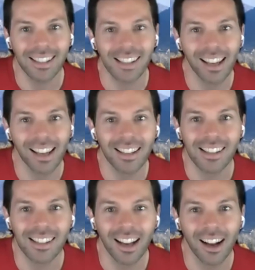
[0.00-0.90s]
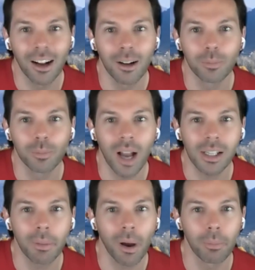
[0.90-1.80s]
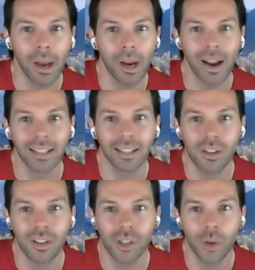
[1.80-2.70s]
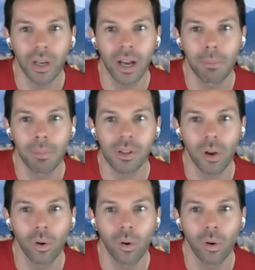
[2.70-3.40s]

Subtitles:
says, talks about mayor recognition showing up is the